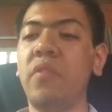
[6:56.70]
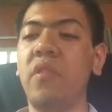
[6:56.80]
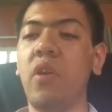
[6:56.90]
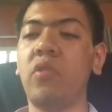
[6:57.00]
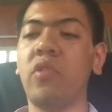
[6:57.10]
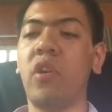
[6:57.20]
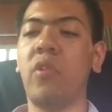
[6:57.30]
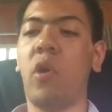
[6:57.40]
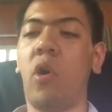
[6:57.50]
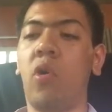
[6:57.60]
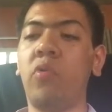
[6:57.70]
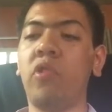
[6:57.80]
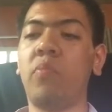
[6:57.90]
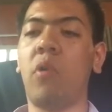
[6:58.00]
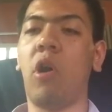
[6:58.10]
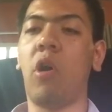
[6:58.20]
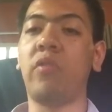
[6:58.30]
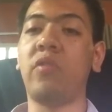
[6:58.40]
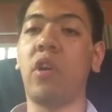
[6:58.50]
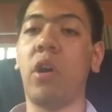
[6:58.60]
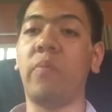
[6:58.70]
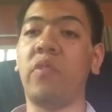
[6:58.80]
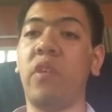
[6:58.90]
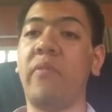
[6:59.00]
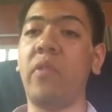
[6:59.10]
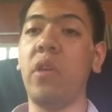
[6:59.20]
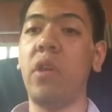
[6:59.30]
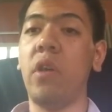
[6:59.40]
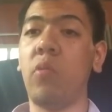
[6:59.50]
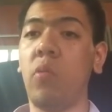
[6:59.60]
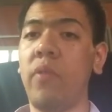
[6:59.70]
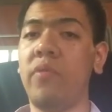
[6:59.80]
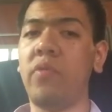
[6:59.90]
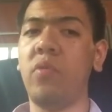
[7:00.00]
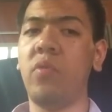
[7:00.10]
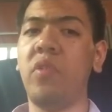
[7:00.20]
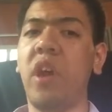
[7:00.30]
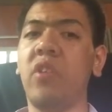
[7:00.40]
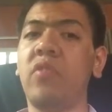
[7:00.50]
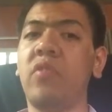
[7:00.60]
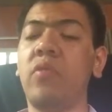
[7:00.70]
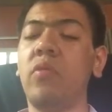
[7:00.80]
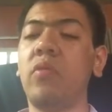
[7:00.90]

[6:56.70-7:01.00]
there's only part time with 2 days